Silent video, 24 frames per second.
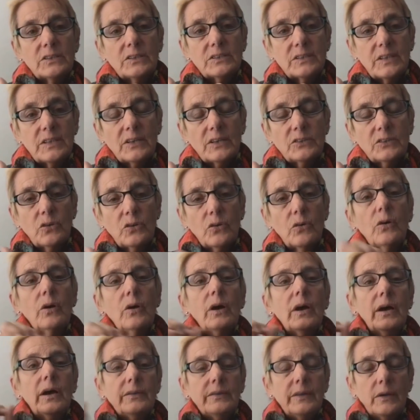schedule,
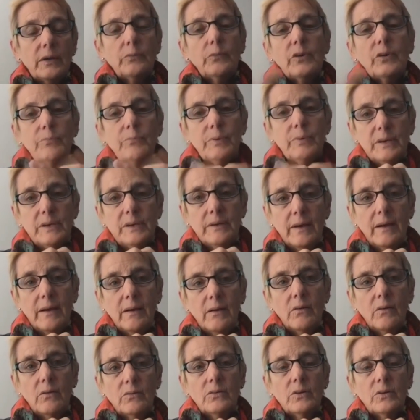and then we've been
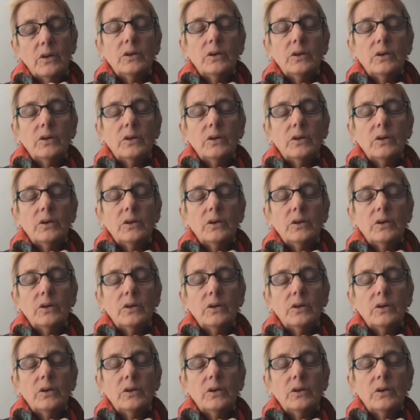down.